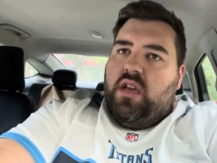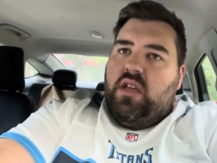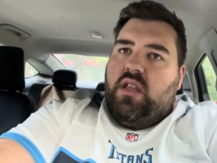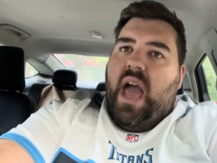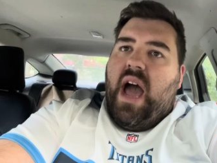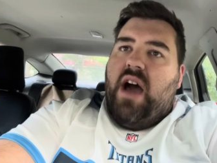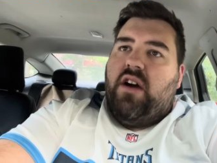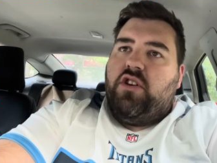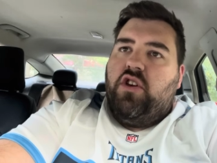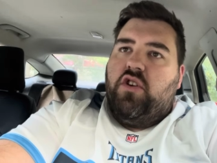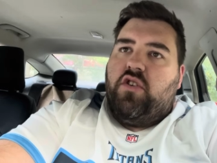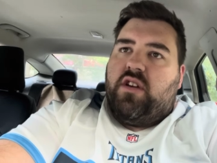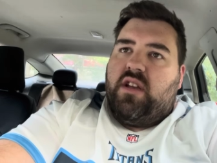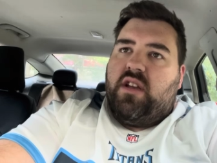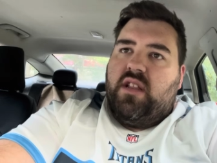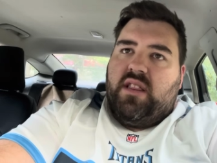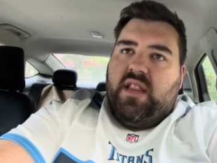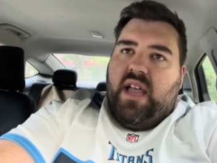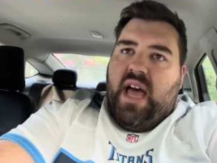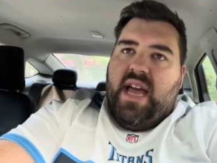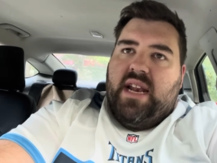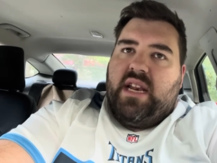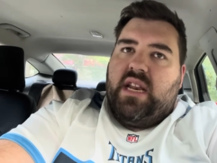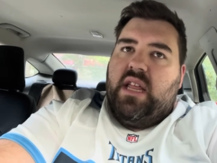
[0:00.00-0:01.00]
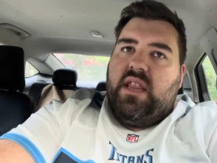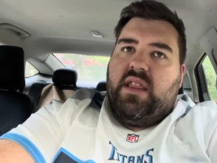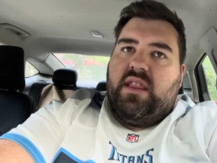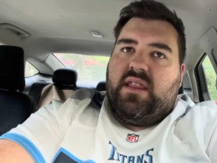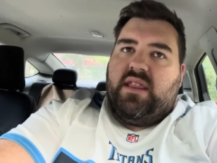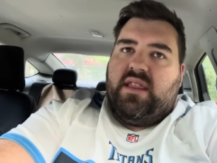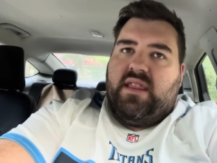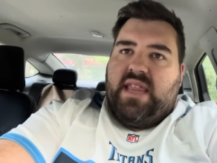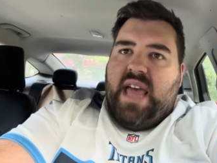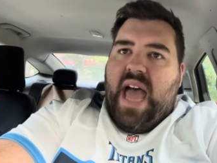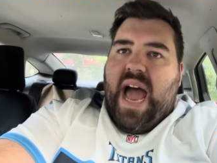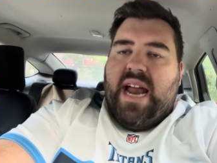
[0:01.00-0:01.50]
how you could let
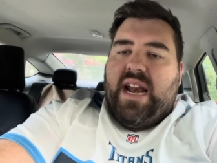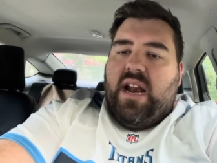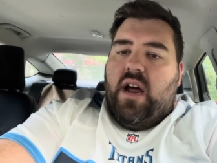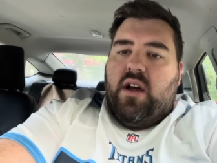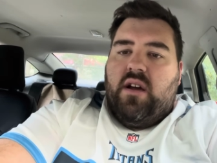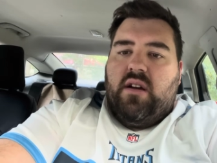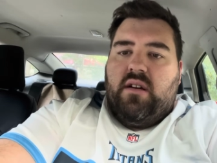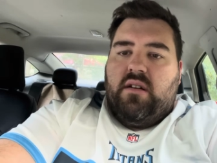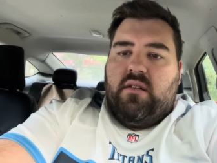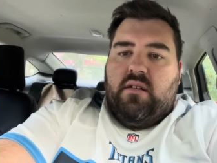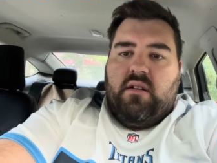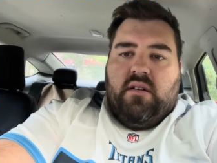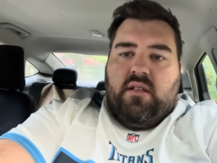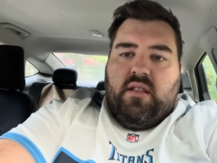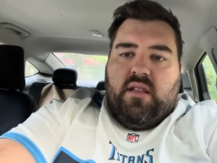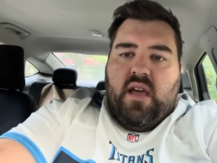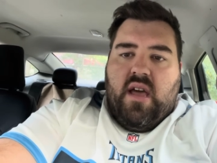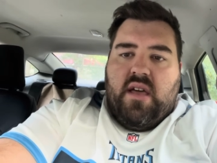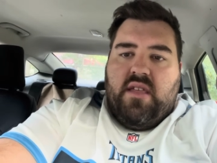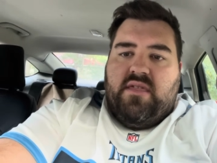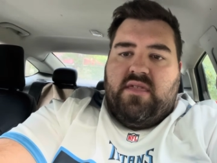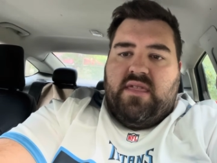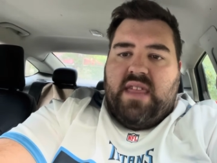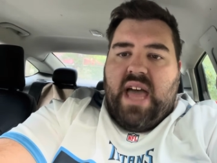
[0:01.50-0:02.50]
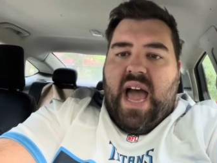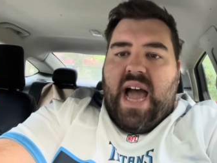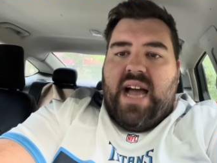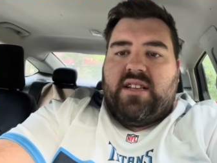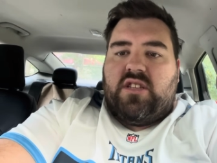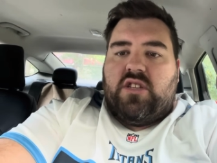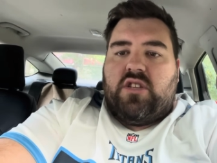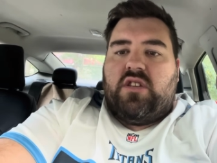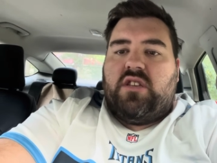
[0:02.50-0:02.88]
that that